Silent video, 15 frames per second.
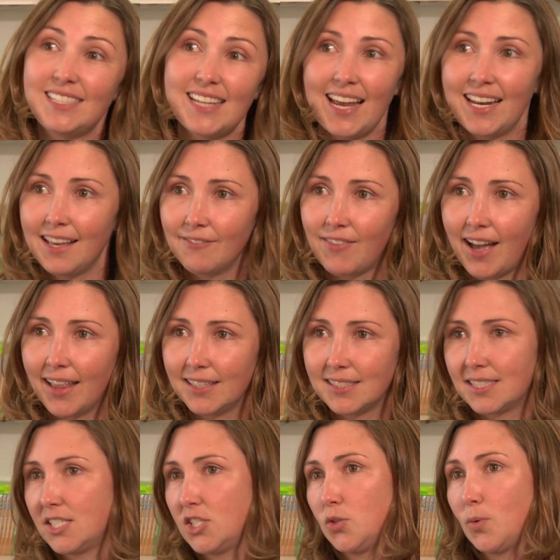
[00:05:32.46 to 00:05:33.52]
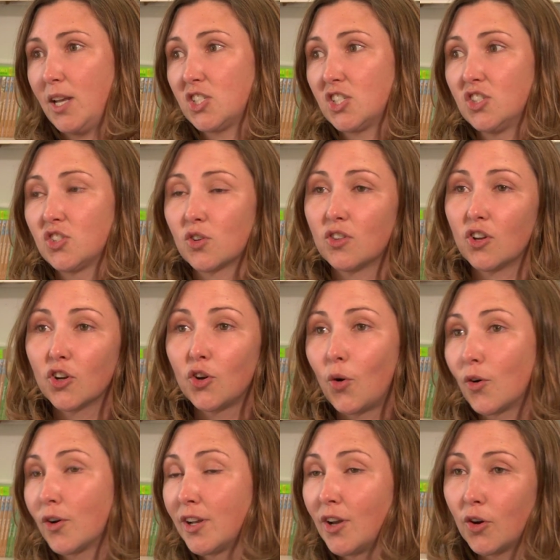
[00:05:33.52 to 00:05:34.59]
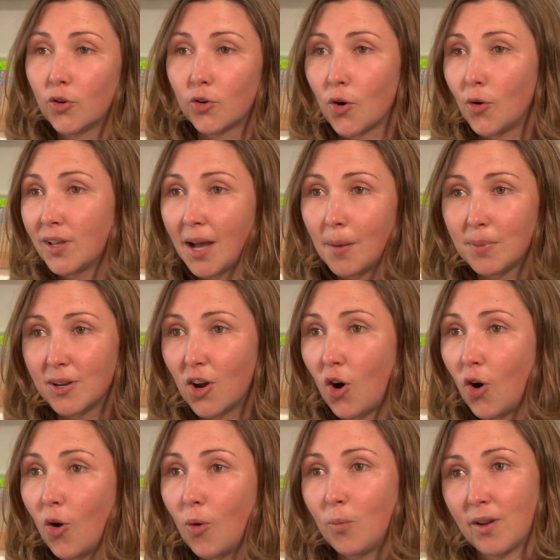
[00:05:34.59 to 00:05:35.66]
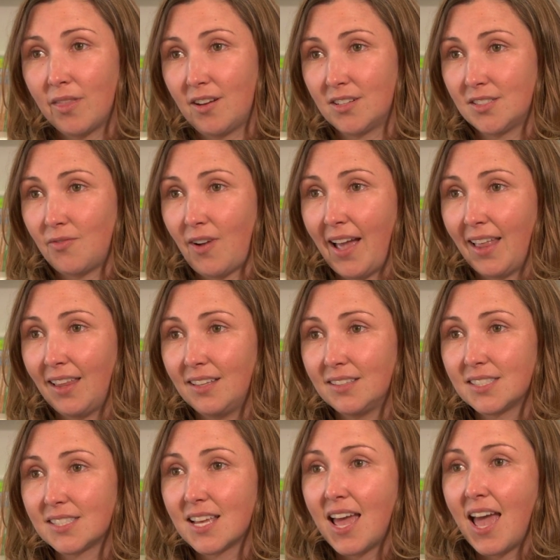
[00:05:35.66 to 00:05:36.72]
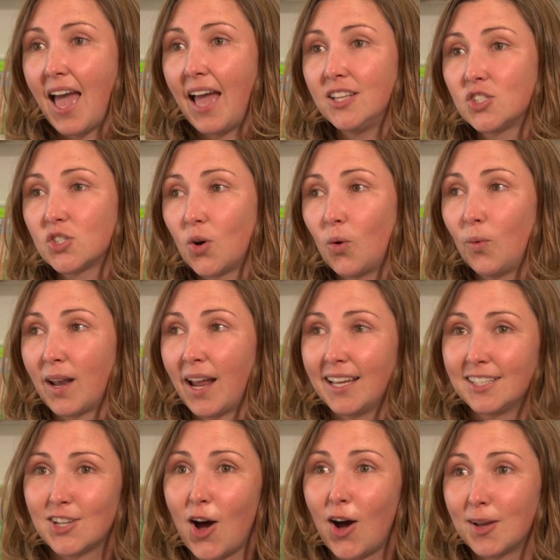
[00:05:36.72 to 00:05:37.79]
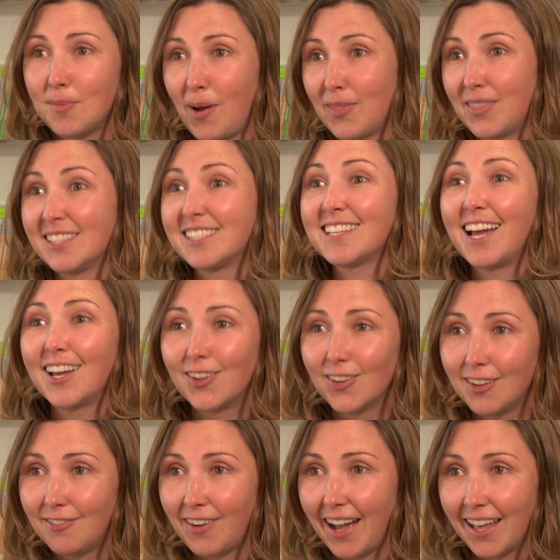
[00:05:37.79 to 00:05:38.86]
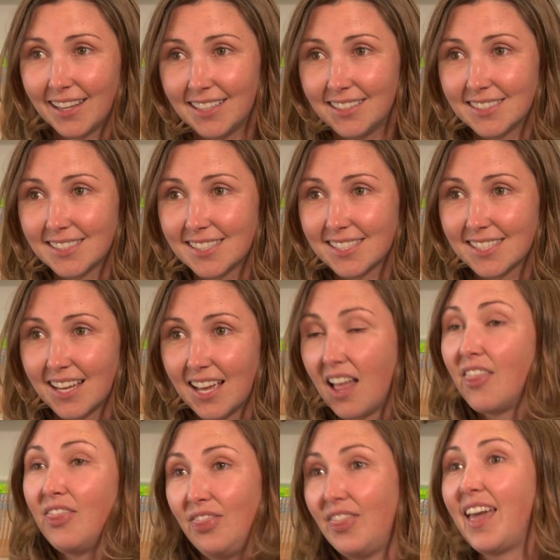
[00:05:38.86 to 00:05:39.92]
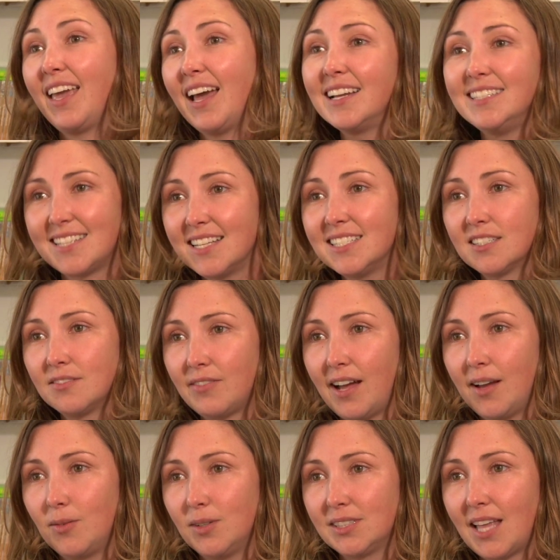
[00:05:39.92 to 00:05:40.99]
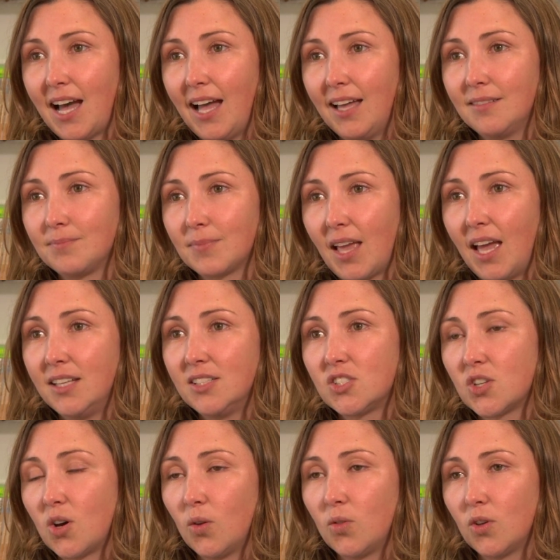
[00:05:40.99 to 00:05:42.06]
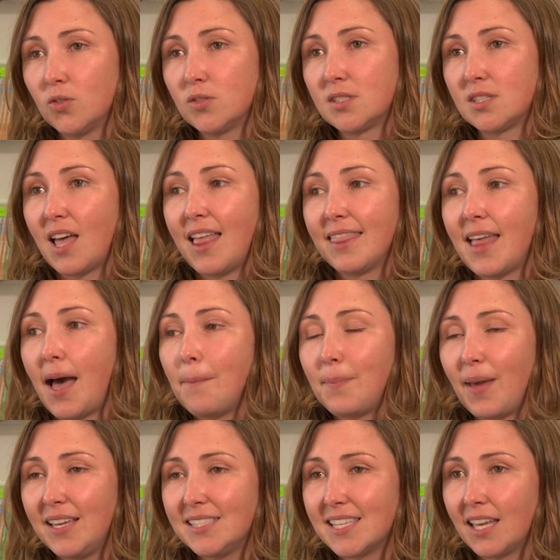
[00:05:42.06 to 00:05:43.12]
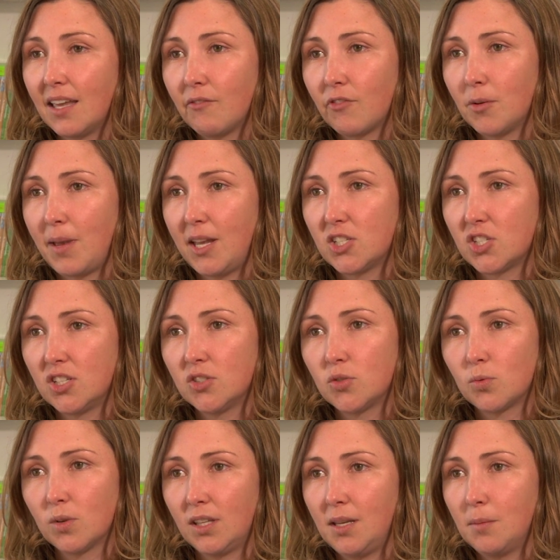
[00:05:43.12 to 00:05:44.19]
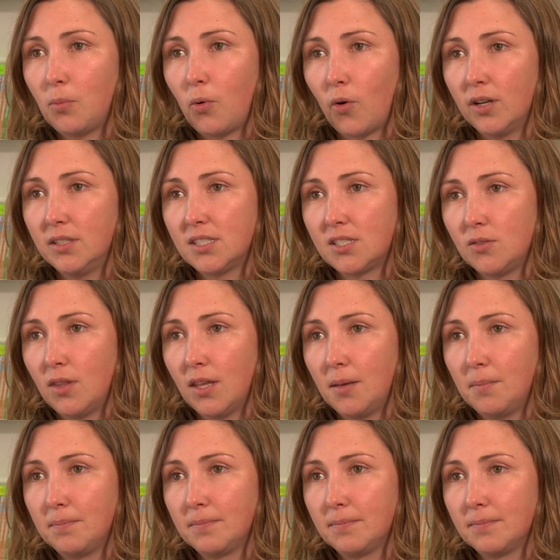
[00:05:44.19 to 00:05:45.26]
dating violence situations, or they're growing up in a home where there's violence. And so when I talk about the cycle of violence, they identify with that. And so that basic information is really important to them.